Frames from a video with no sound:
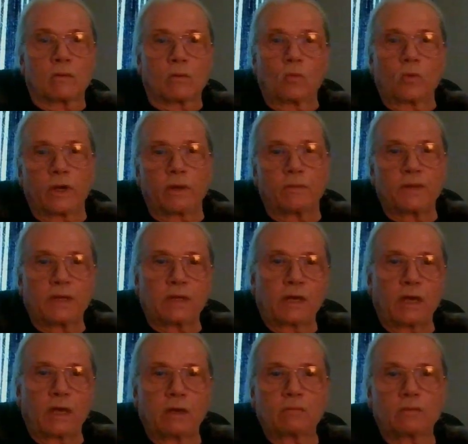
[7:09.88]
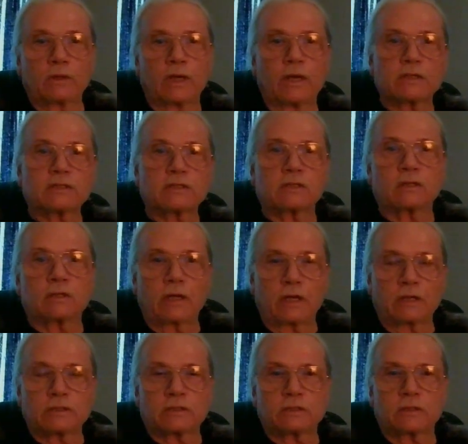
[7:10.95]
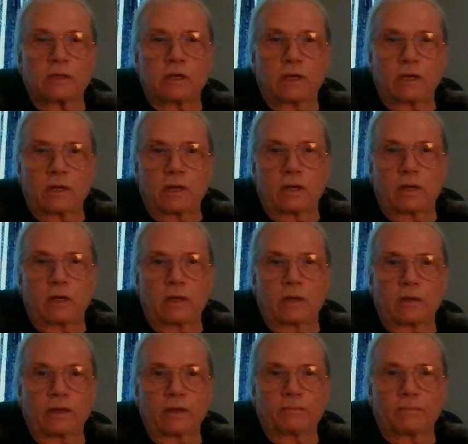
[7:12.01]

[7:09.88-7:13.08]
when it became less and less uh,